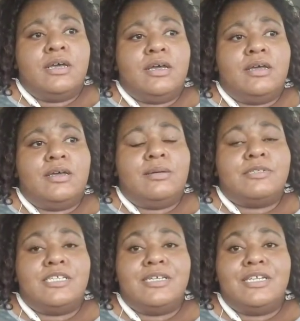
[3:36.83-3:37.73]
I'm um,
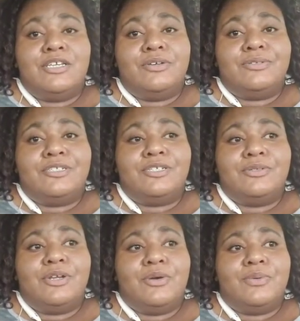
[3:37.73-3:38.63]
still getting used
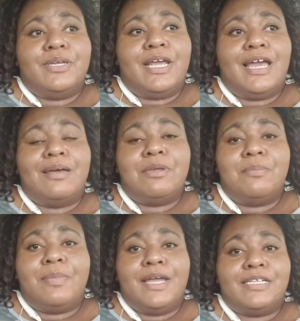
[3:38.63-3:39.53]
to knowing how many
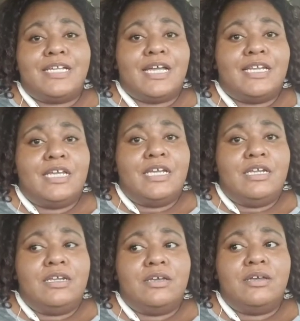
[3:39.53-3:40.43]
bites I can
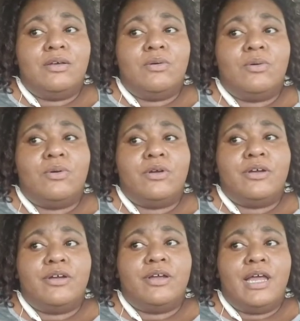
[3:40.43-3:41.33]
eat
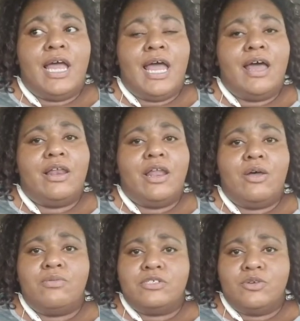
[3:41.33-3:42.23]
or how
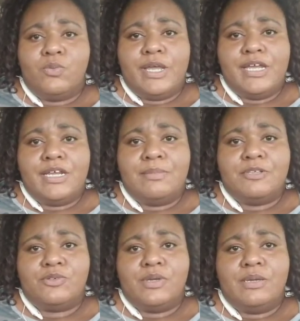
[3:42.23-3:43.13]
long to wait in
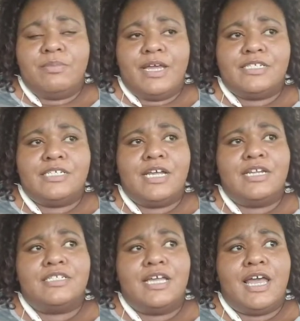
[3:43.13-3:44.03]
between bites. That's
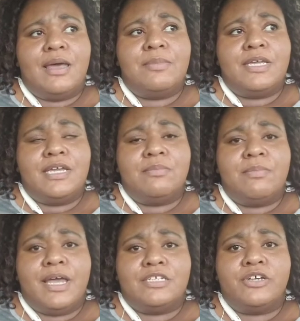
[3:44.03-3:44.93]
honestly how I've been getting
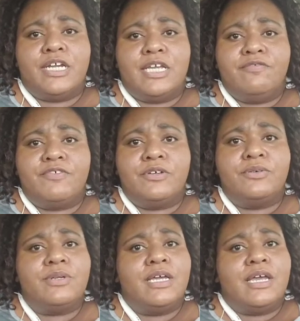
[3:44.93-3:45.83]
by trying to eat
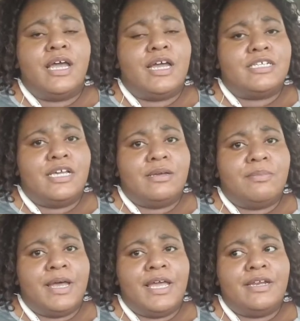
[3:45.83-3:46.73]
food. I take a
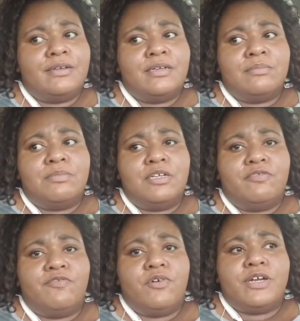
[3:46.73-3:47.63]
bite, put the
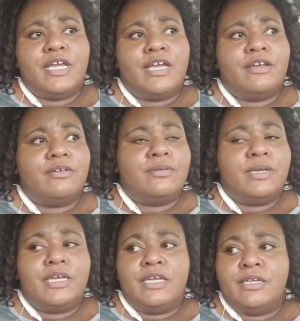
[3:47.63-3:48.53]
fork down,
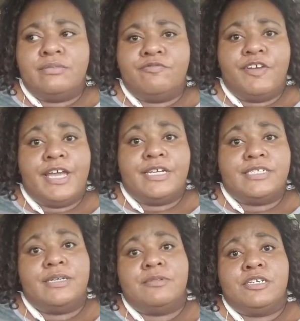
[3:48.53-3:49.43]
and find
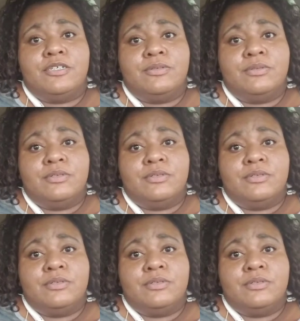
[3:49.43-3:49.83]
something to do